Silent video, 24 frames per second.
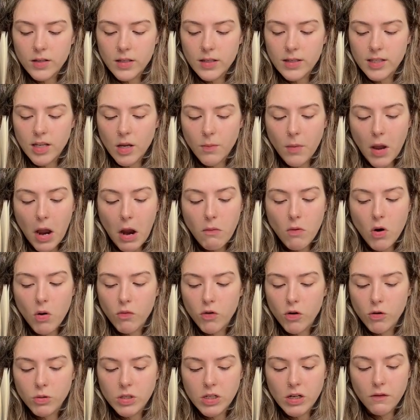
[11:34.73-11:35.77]
and some
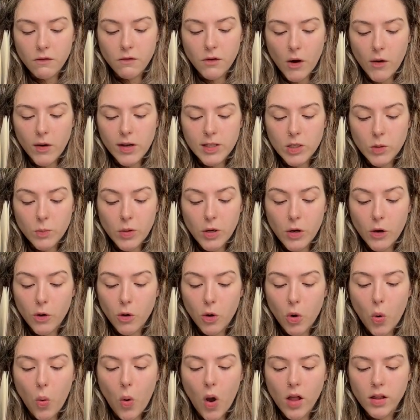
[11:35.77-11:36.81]
arrowroot of very superior
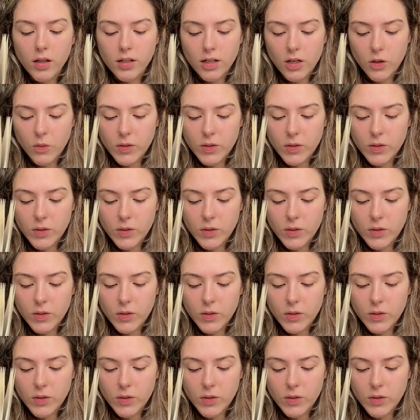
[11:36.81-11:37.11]
quality